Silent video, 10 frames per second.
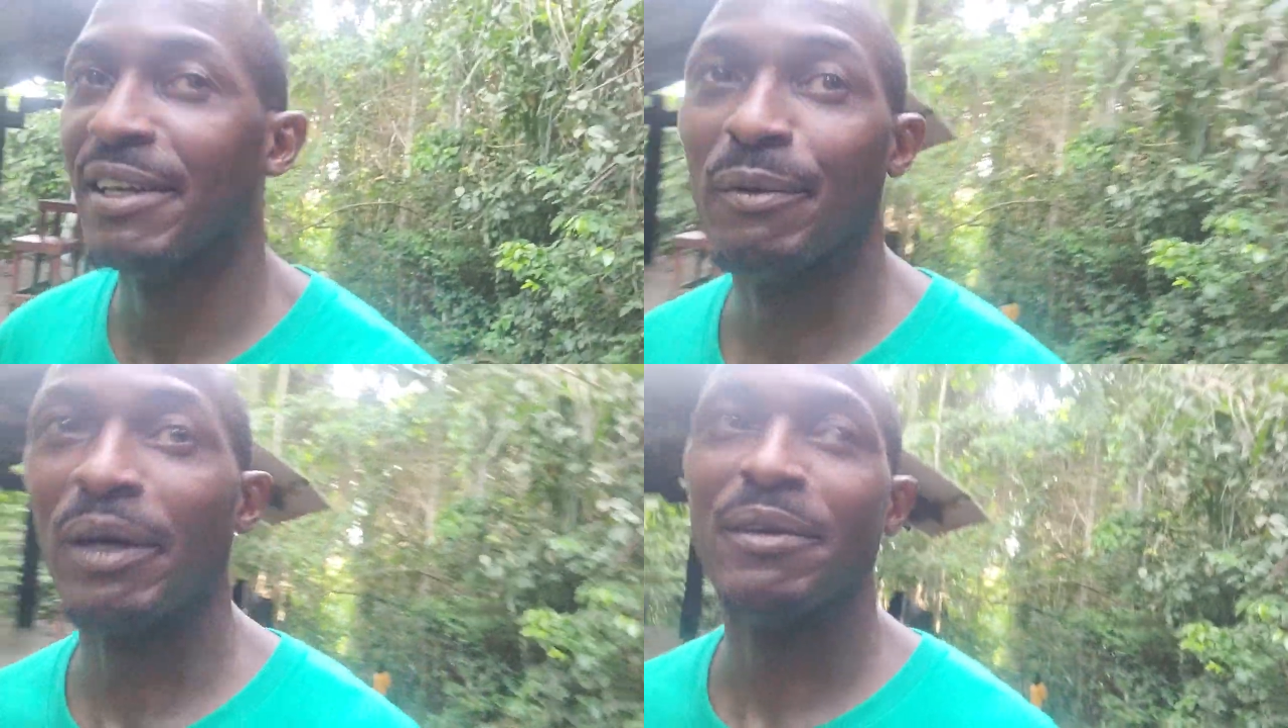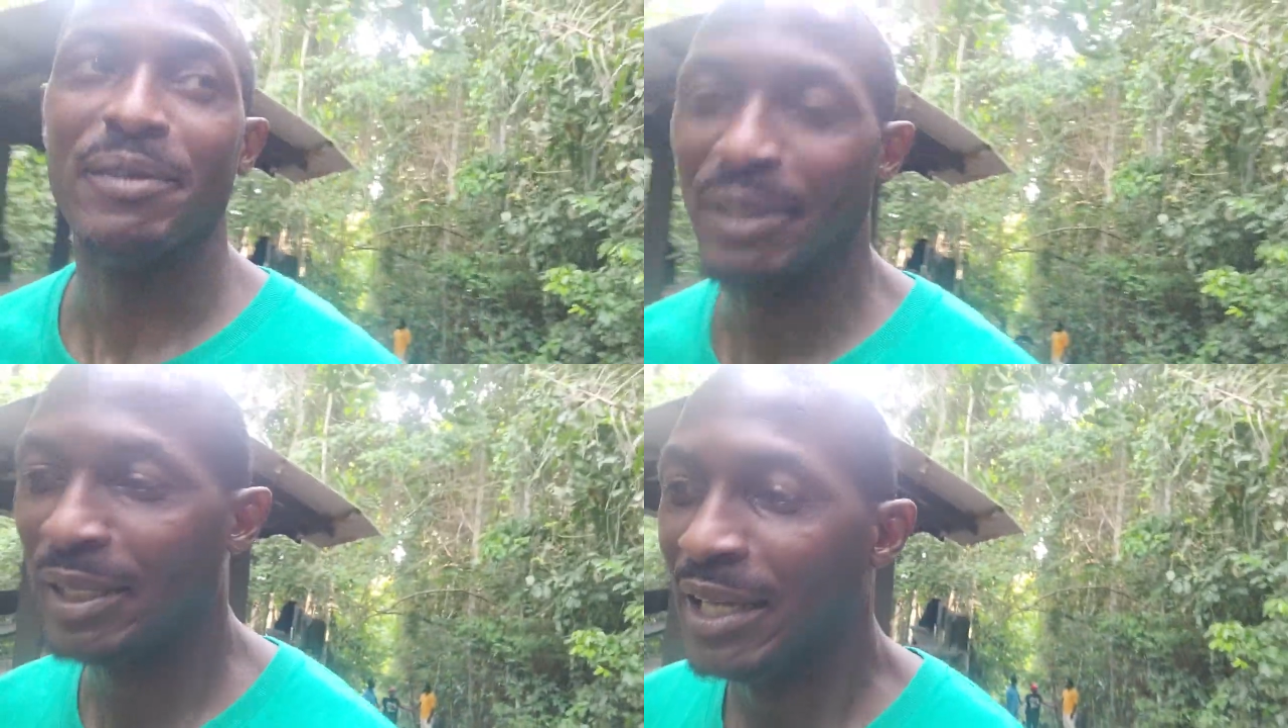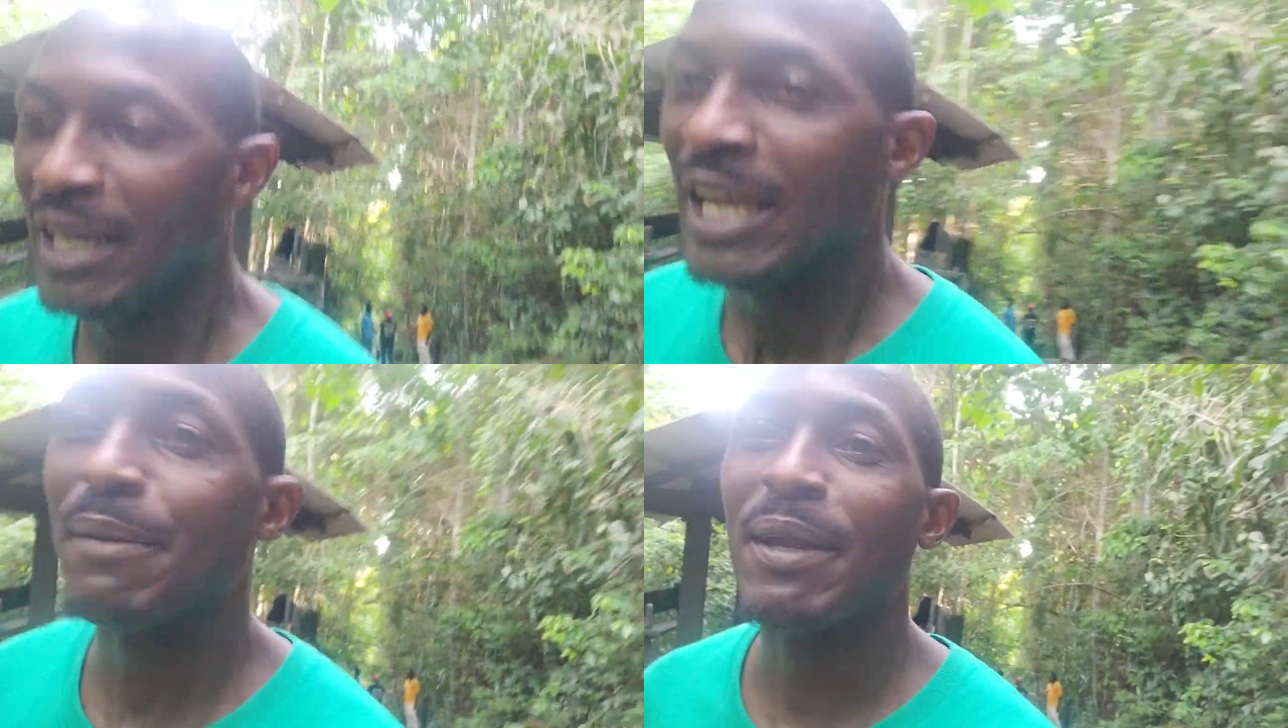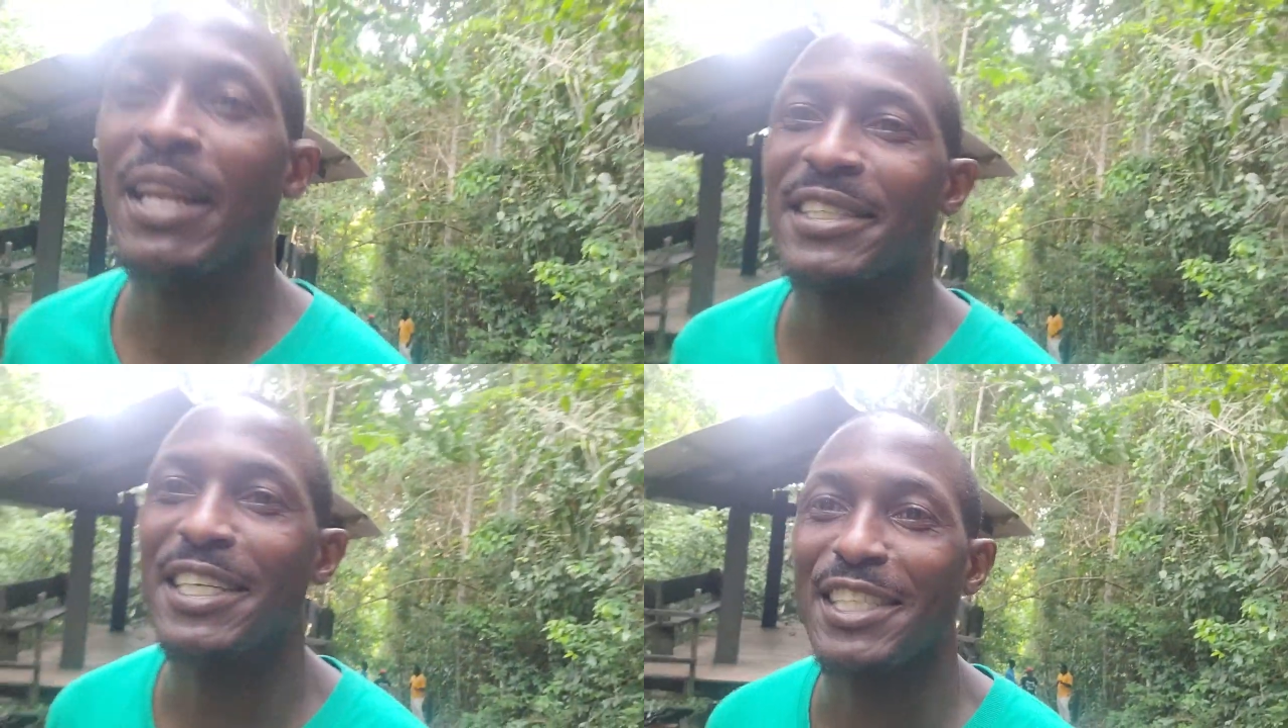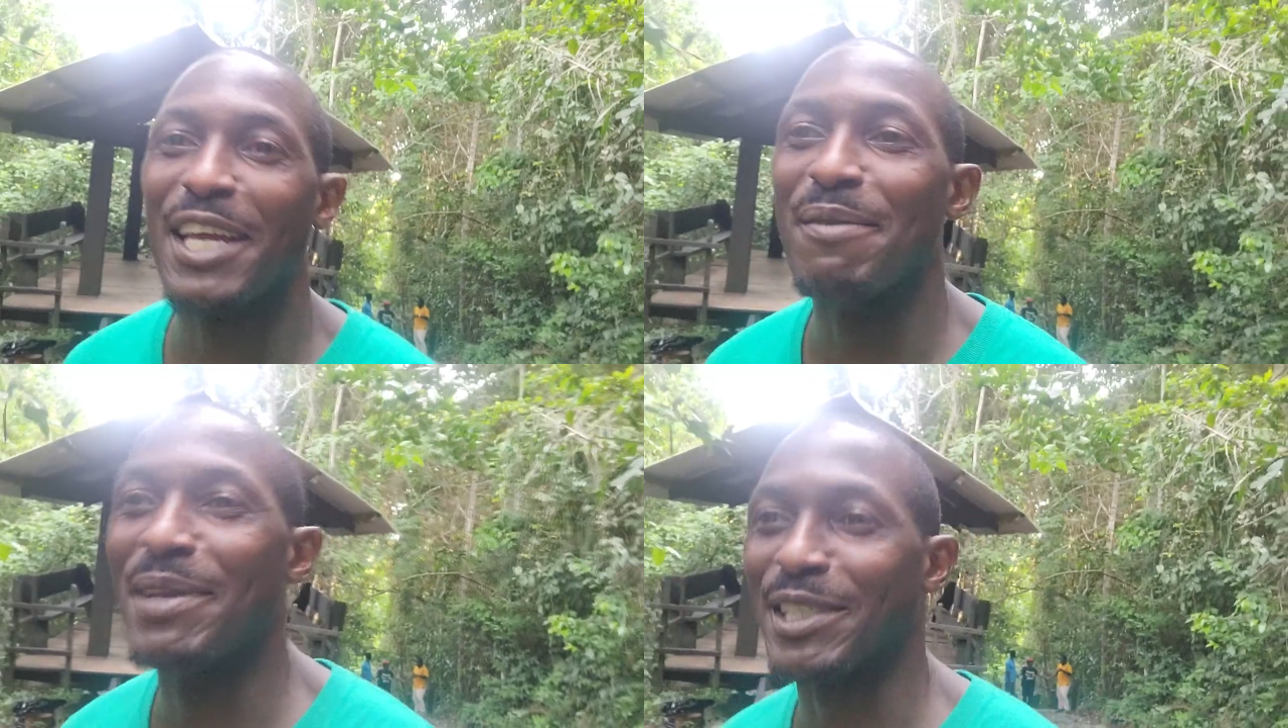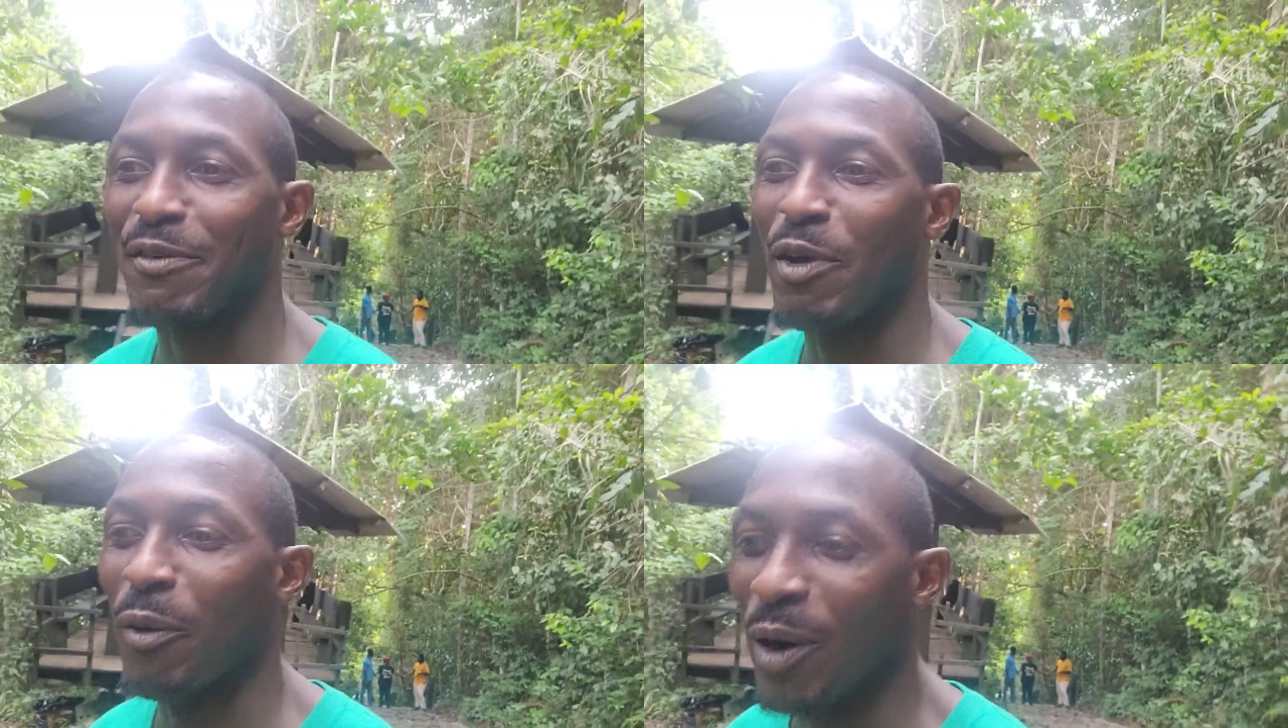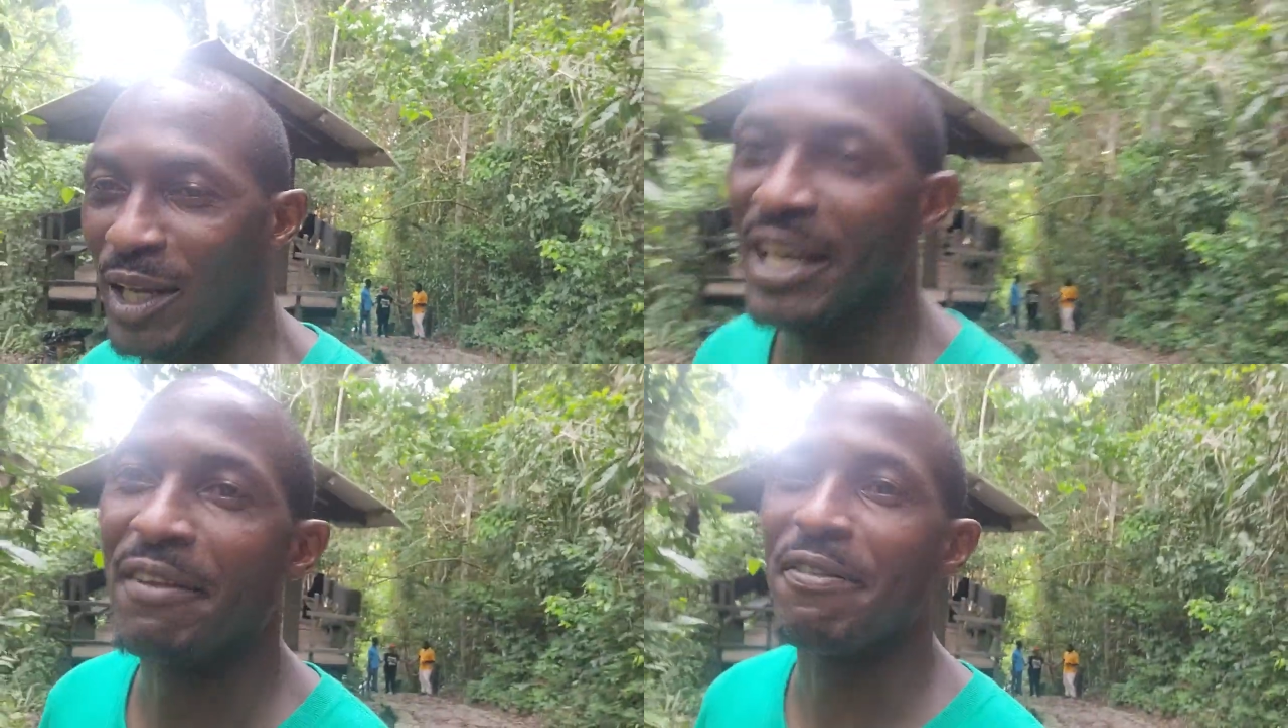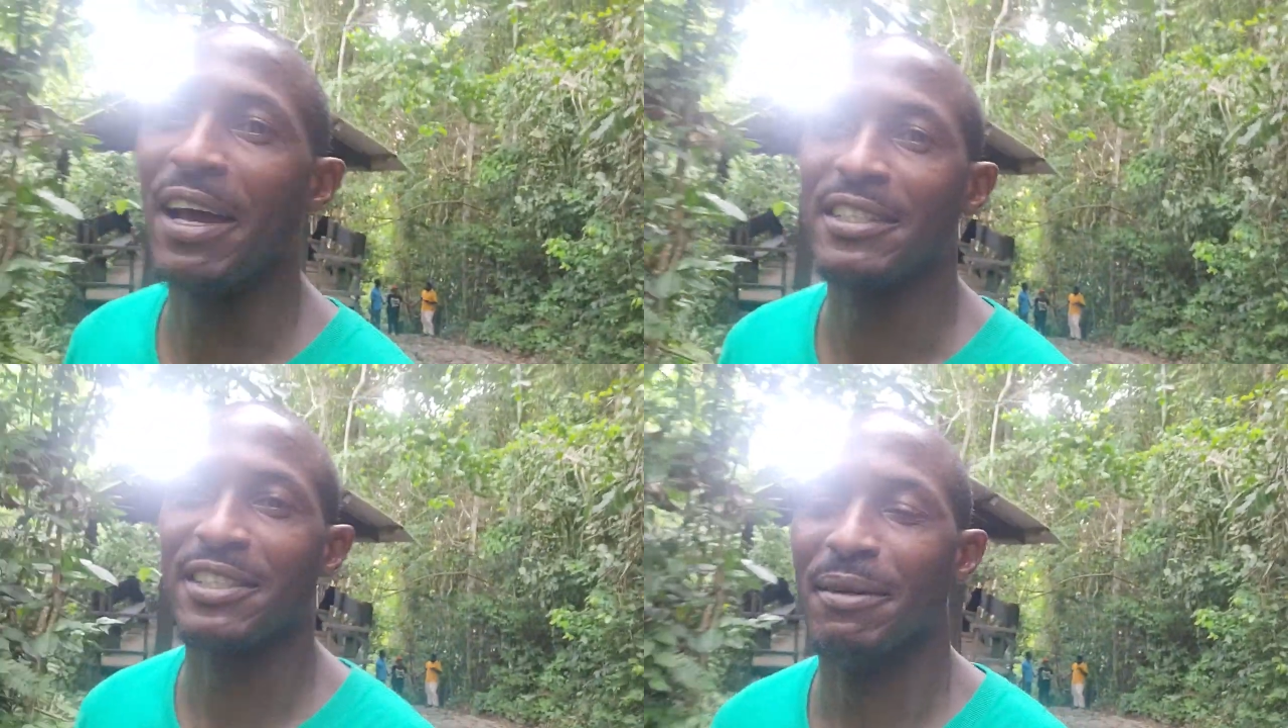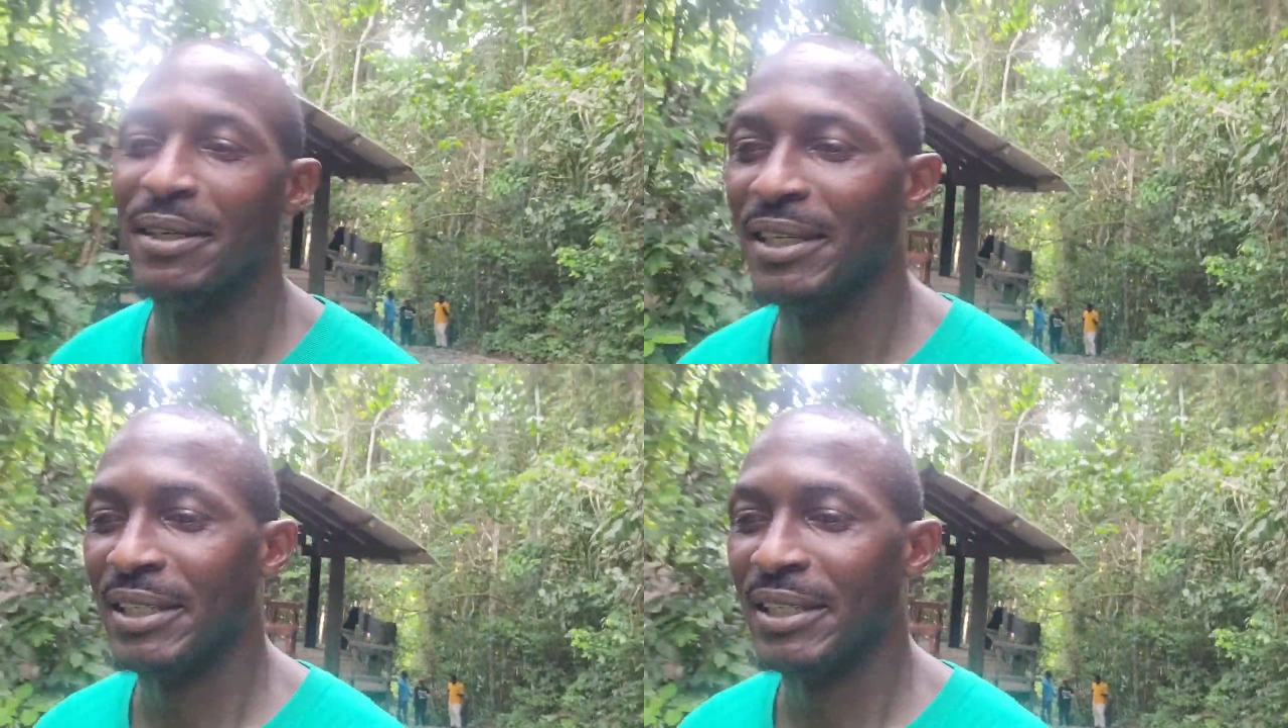know, well, it'd have been less than 10 minutes if we were walking a lot faster.